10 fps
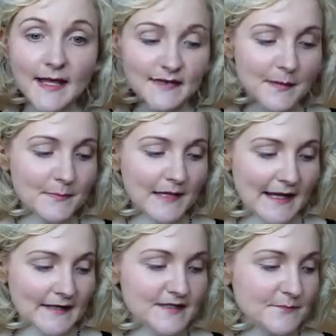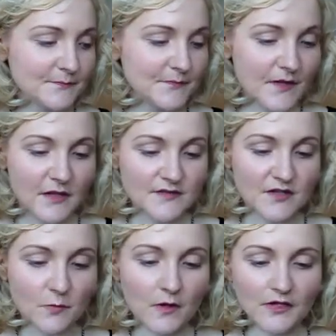and then blend.
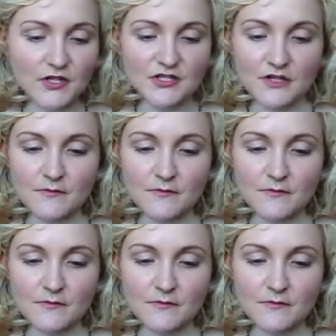So what I'm going to